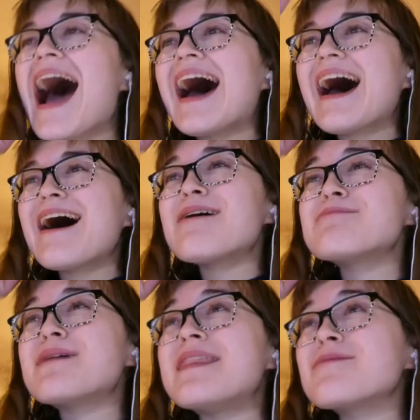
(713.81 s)

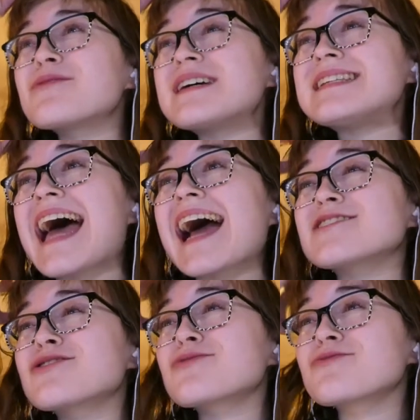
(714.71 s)
And then we'll end
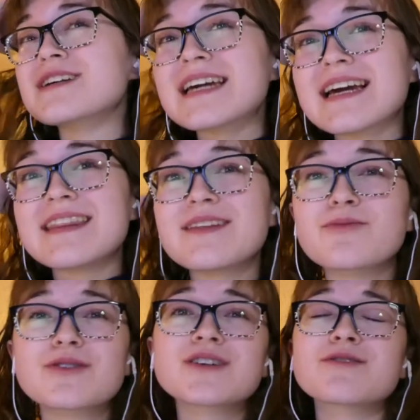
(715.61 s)
act three, and then
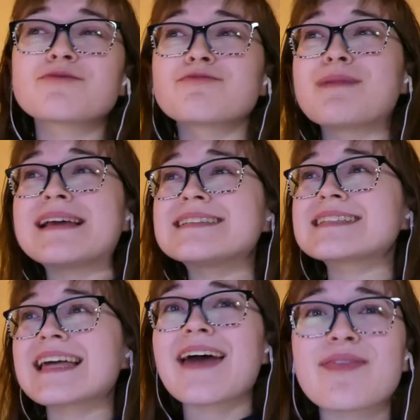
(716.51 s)
we're
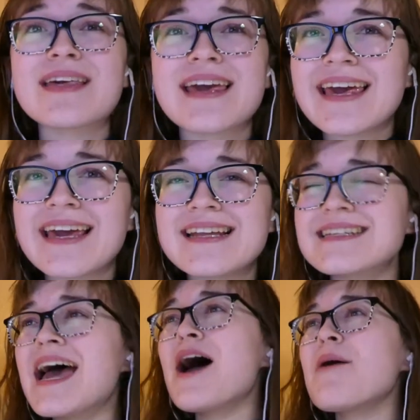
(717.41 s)
basically at the end.